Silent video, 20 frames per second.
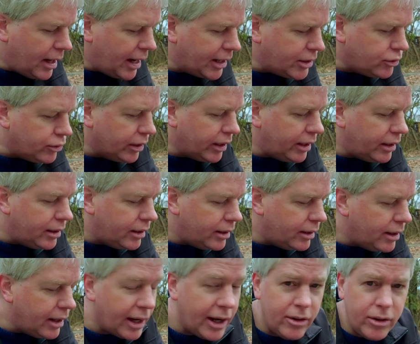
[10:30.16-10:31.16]
Actually,
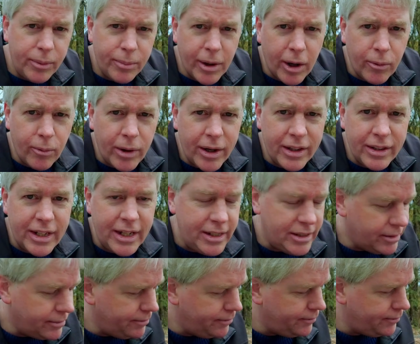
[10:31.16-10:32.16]
I only brought one of
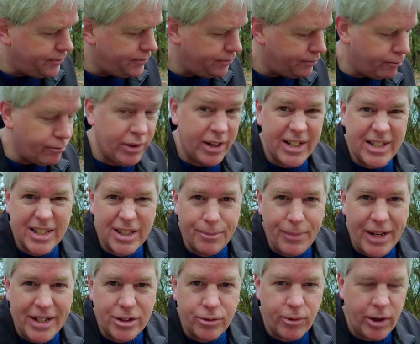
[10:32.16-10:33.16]
these, but it's
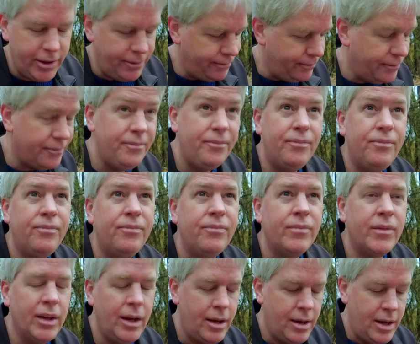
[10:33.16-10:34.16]
the best one.
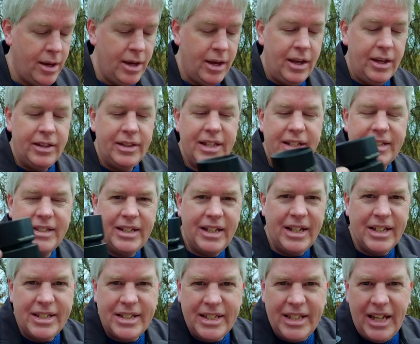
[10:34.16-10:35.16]
This
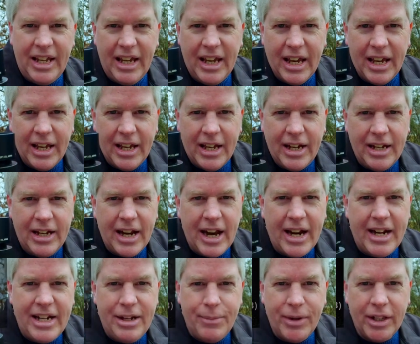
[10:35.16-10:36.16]
is the
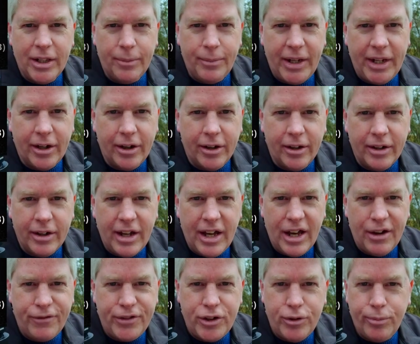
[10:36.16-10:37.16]
90mm
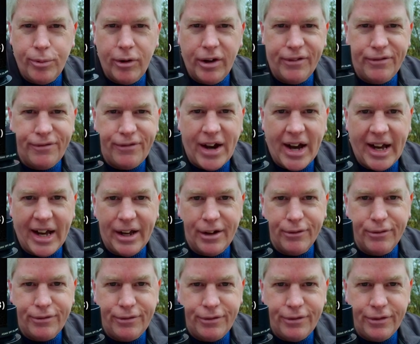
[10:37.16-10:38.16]

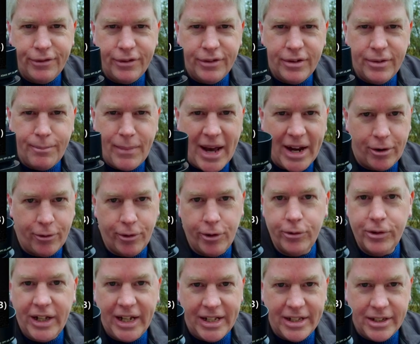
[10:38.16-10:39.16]
f2.5
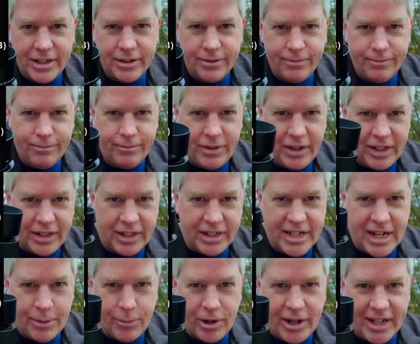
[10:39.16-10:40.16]
macro lens in the
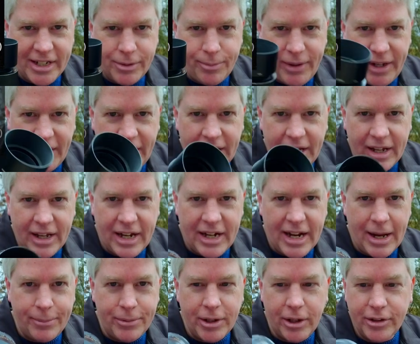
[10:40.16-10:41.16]
Tamron SP
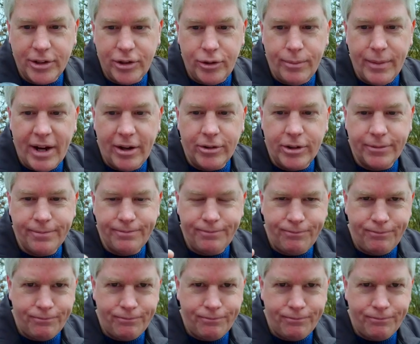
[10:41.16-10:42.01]
Adaptol 2 mount.